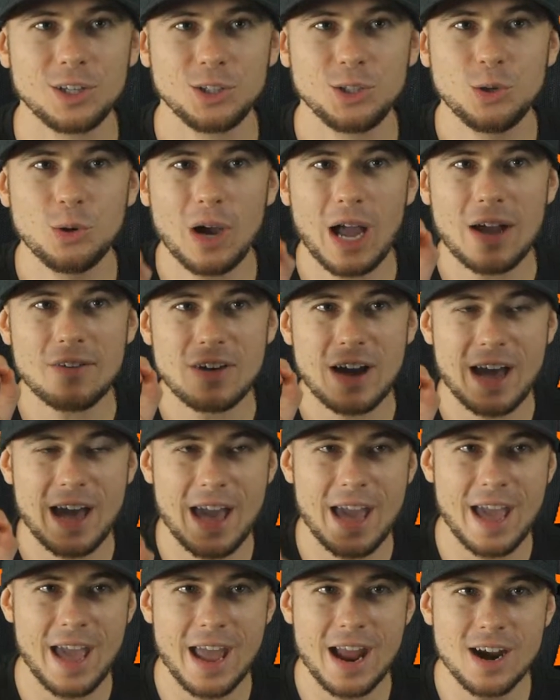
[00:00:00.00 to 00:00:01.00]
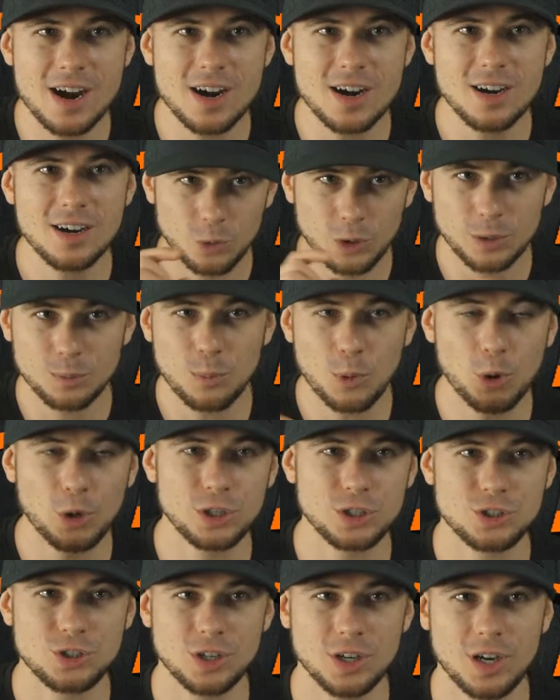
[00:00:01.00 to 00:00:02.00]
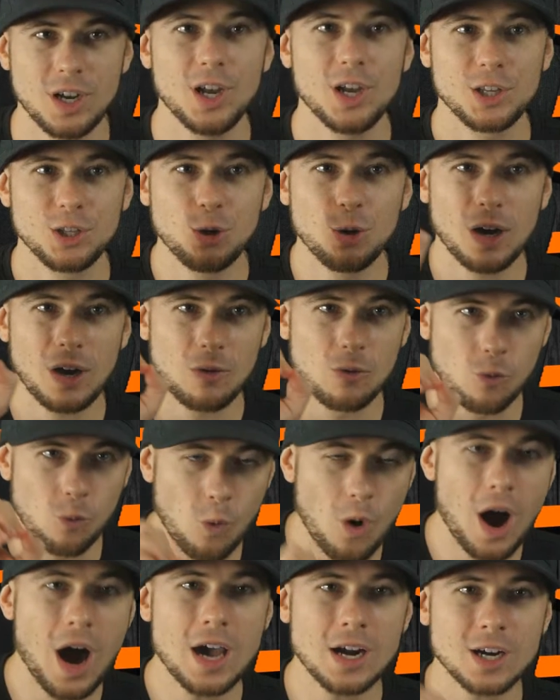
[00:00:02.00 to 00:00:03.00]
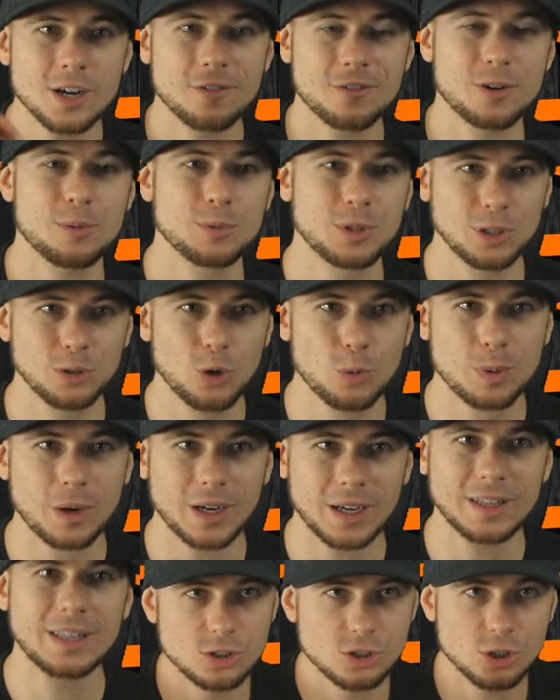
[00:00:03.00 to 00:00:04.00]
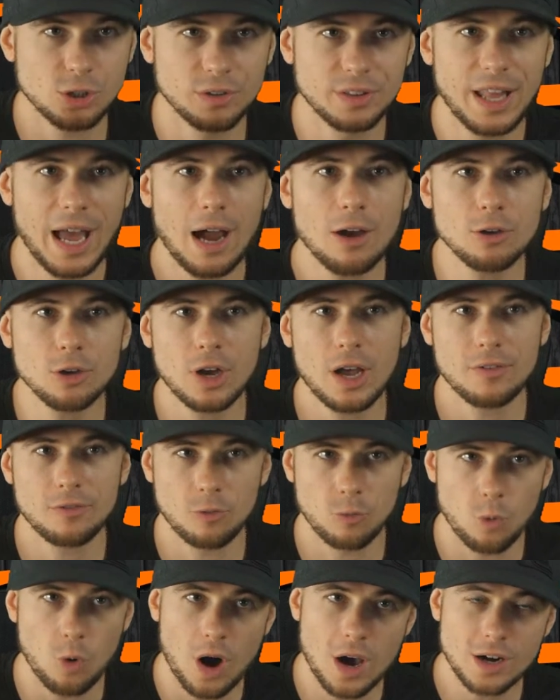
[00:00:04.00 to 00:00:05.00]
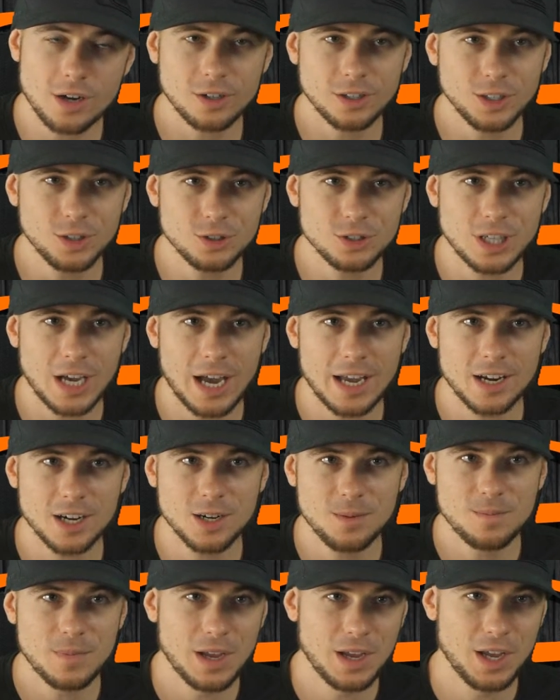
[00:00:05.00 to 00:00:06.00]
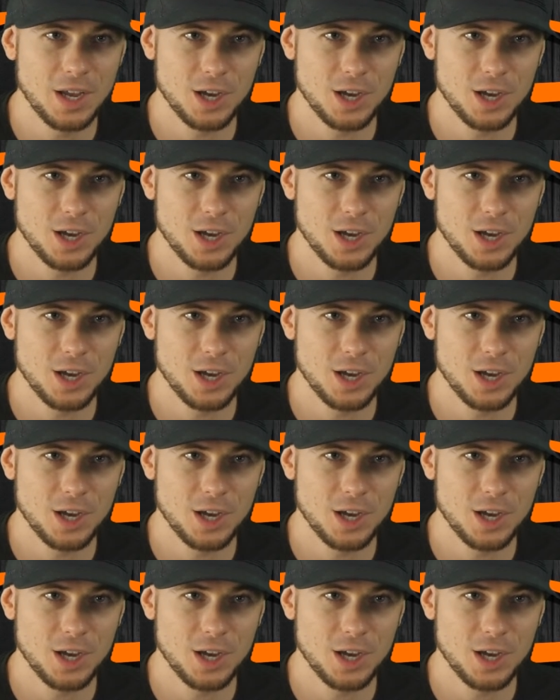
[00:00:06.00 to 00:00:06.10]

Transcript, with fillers: You have air with moisture, you have water from the lubricant, so now you have water in your tire,